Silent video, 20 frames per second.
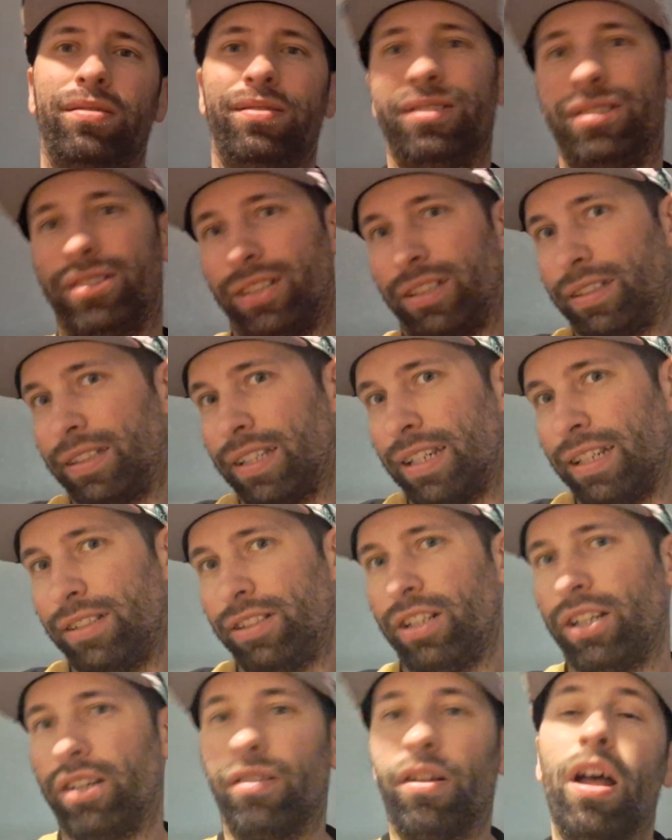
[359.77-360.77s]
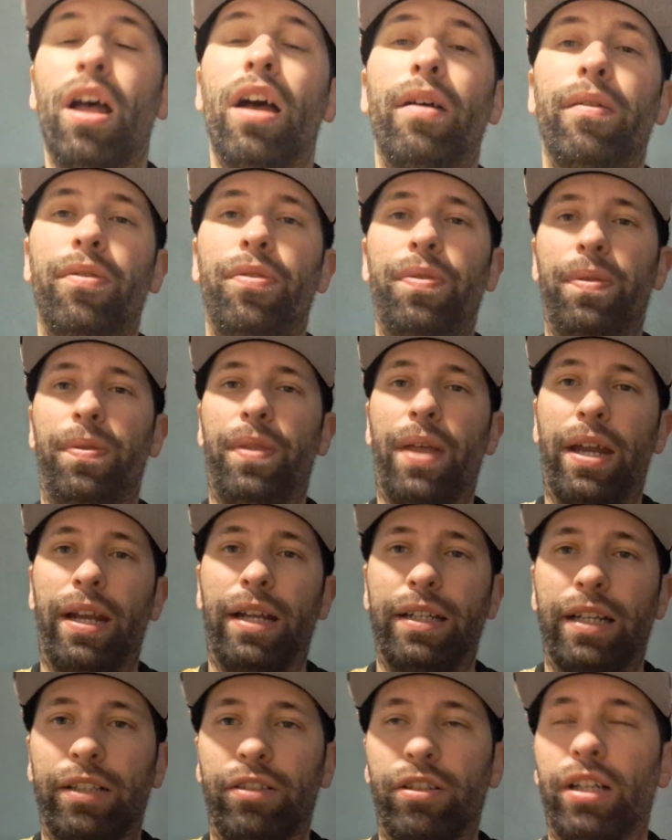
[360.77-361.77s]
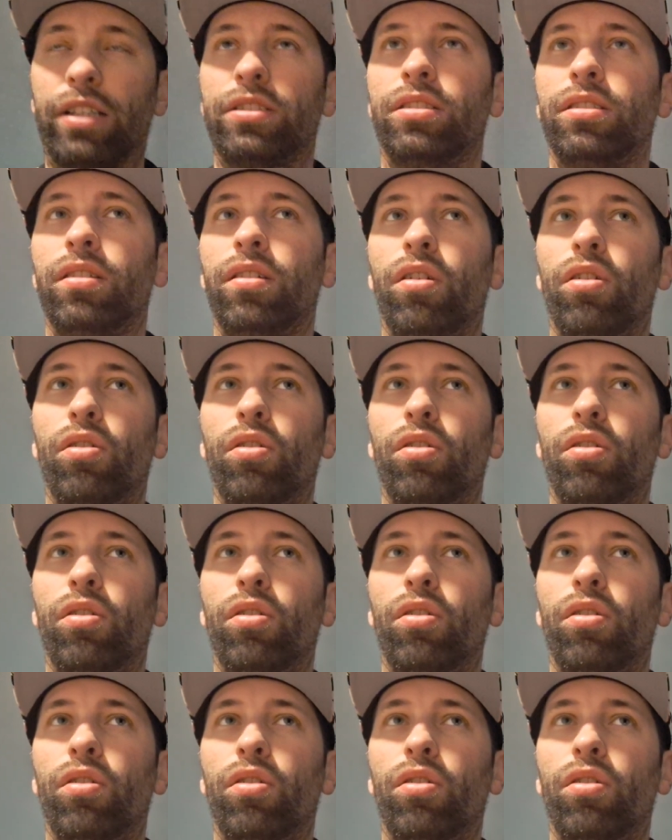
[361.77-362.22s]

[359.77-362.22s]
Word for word: just like the NHL. That I digress.